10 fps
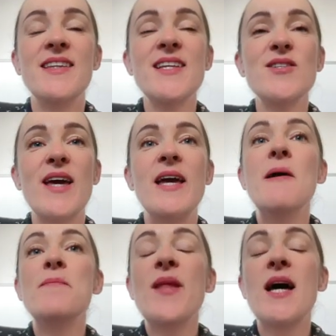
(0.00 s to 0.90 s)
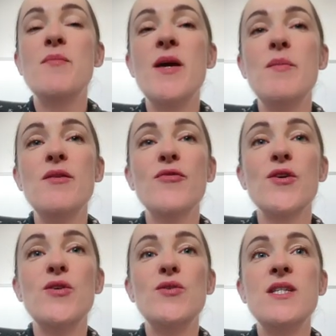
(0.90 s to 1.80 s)
That's okay. And maybe for
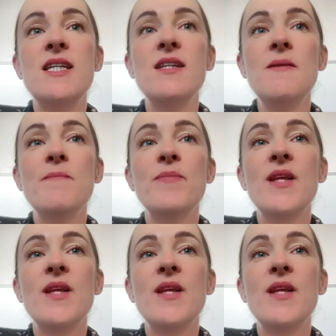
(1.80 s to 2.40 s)
you, Dean,